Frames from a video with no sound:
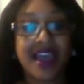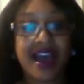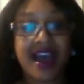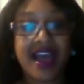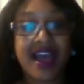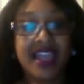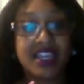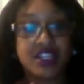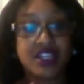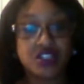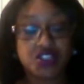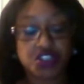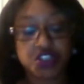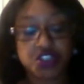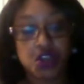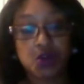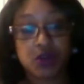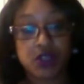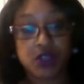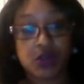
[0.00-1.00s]
I can
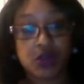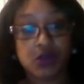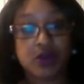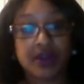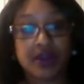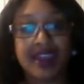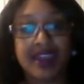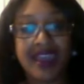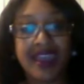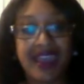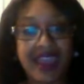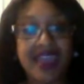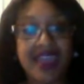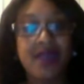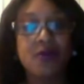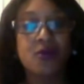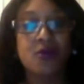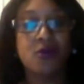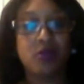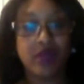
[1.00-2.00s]
show you in
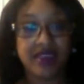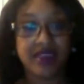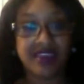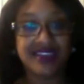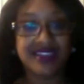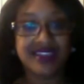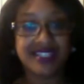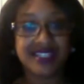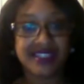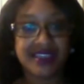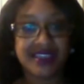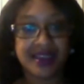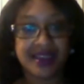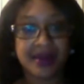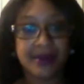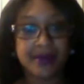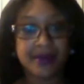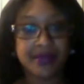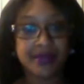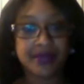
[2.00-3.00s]
8 weeks
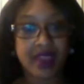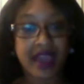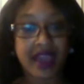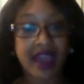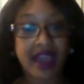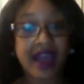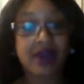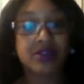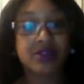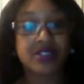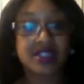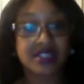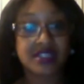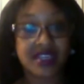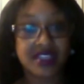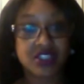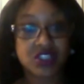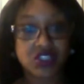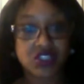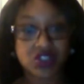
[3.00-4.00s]
how to
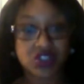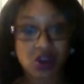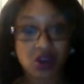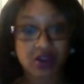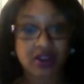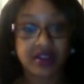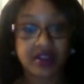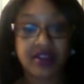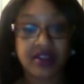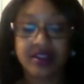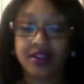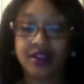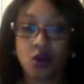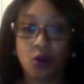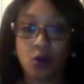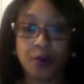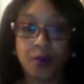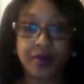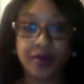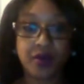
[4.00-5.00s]
get started and
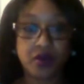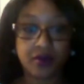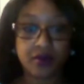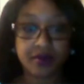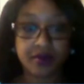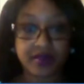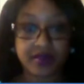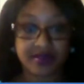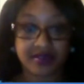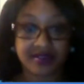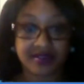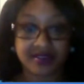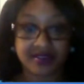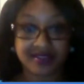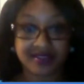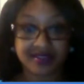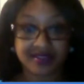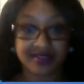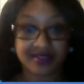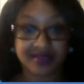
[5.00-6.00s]
open your
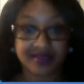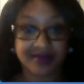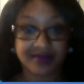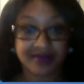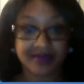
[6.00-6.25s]
business.